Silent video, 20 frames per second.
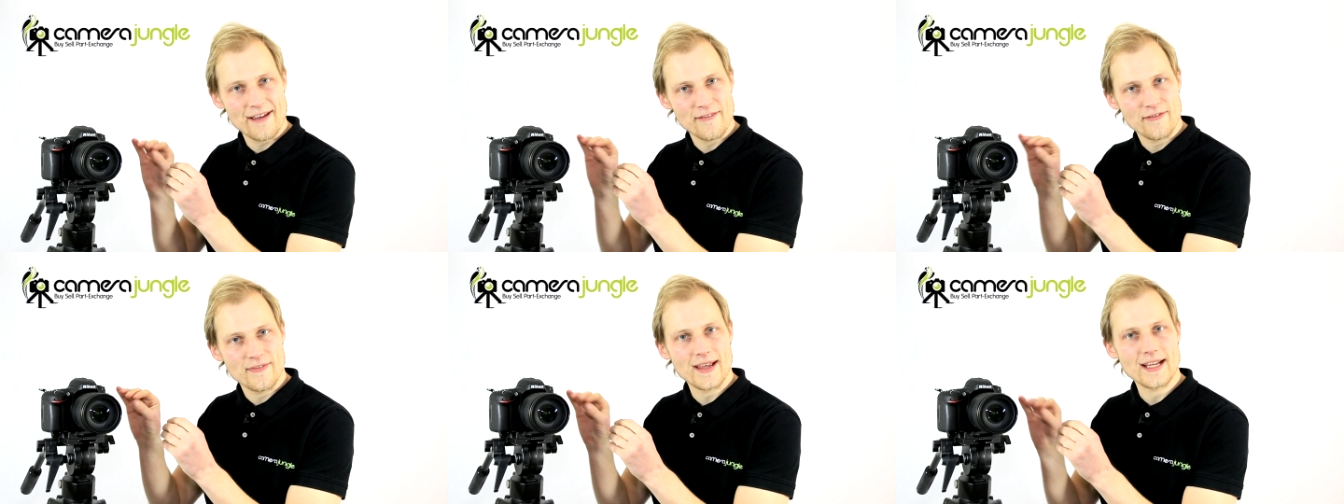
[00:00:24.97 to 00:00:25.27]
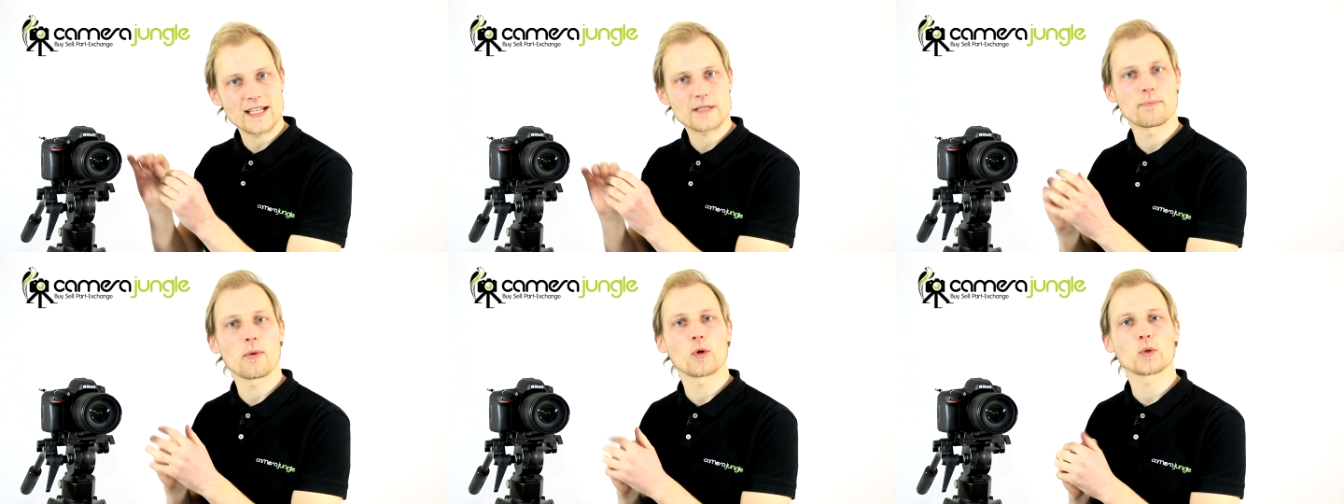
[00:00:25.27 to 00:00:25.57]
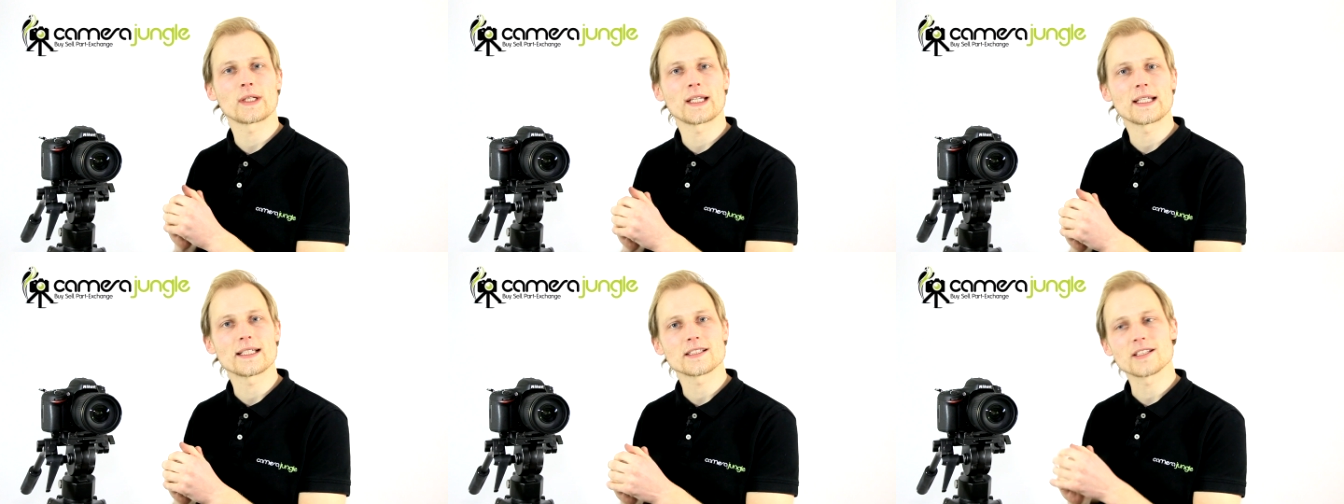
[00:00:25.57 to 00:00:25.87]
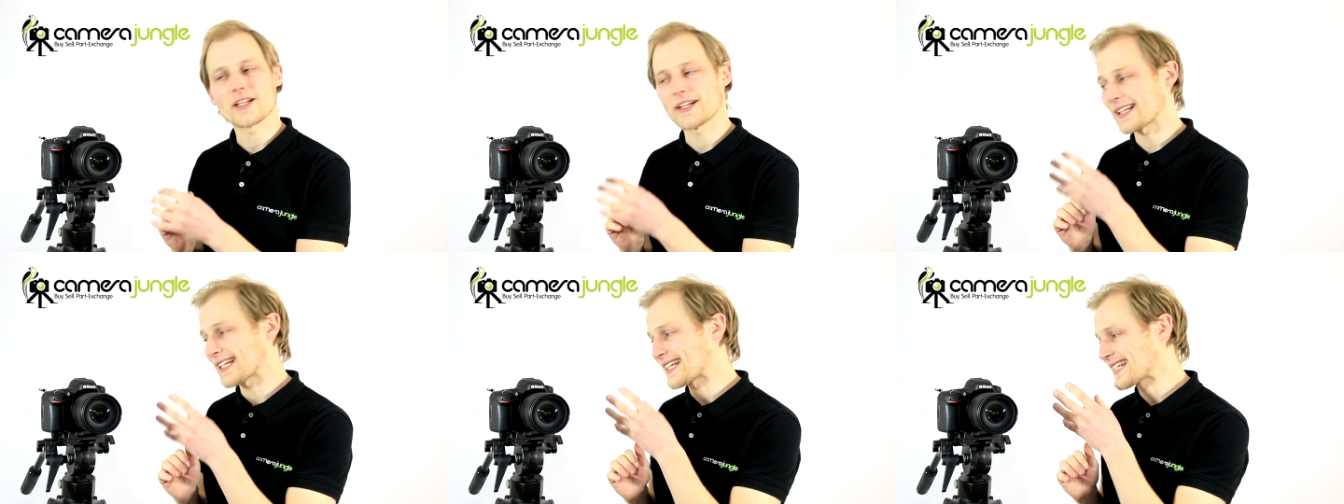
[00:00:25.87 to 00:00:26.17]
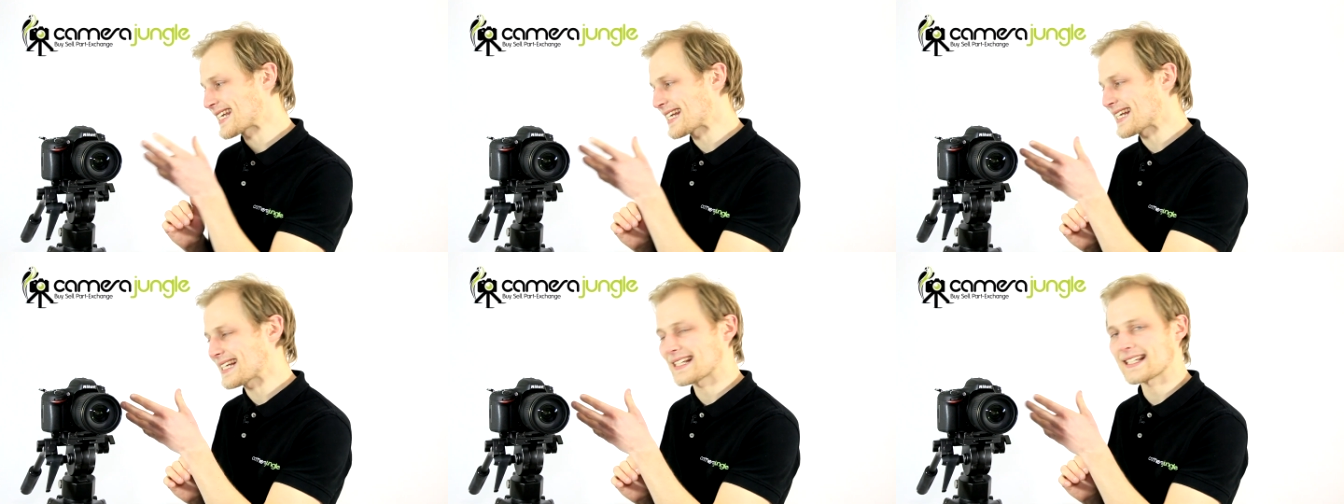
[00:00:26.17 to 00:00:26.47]
FX bodies like the
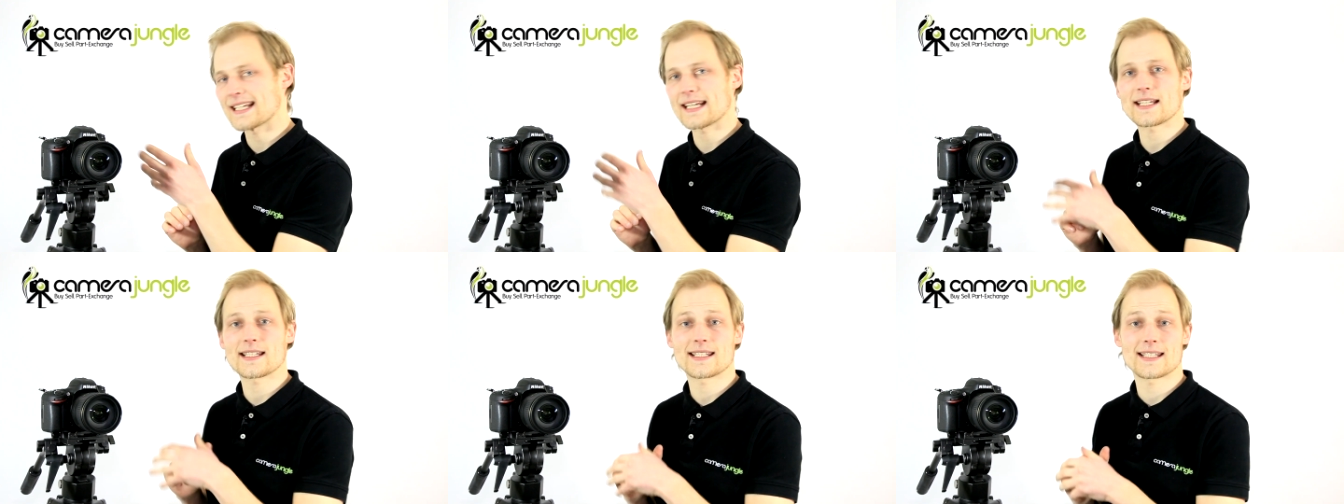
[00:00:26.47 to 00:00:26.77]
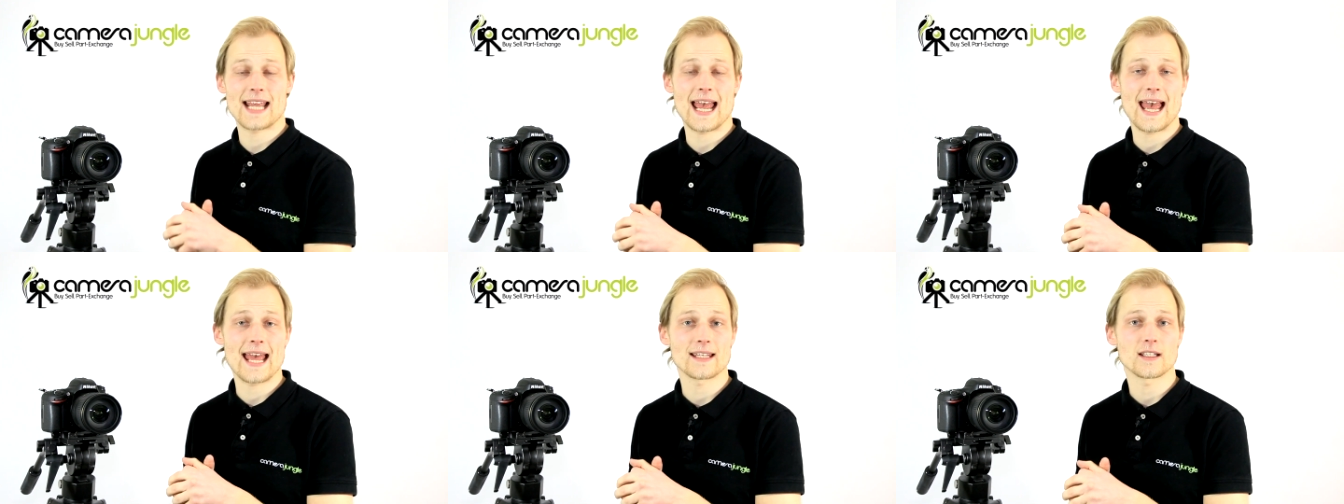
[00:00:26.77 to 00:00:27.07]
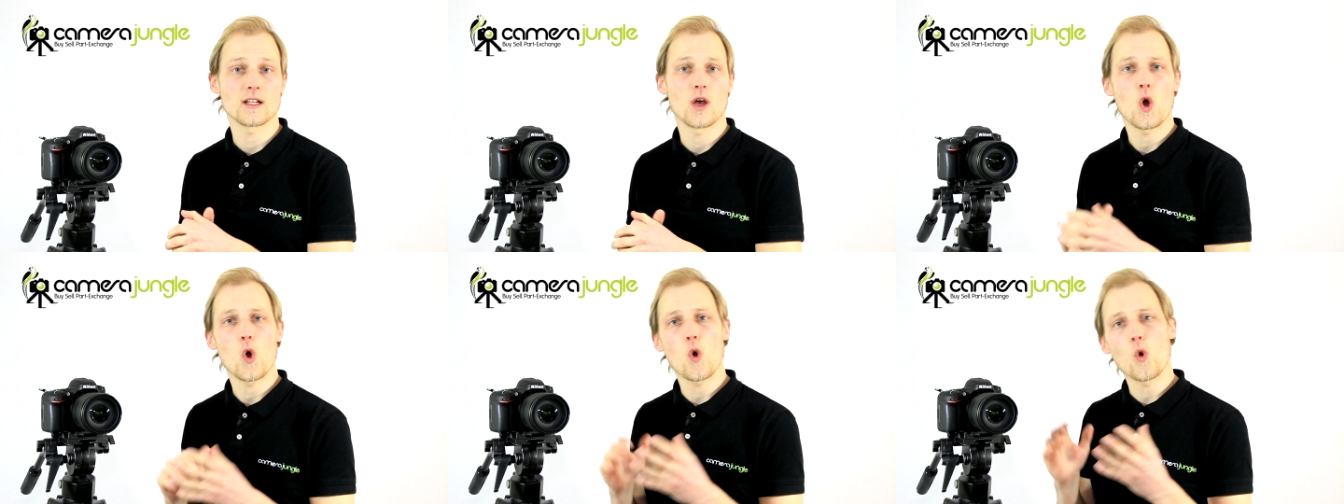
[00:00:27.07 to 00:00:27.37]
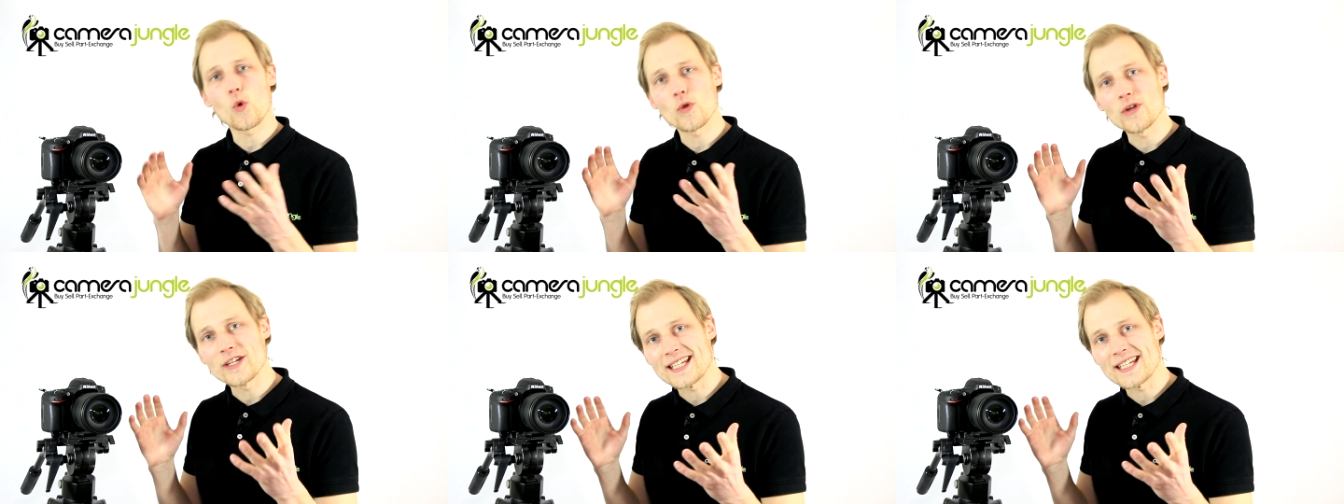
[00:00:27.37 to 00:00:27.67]
D610 or the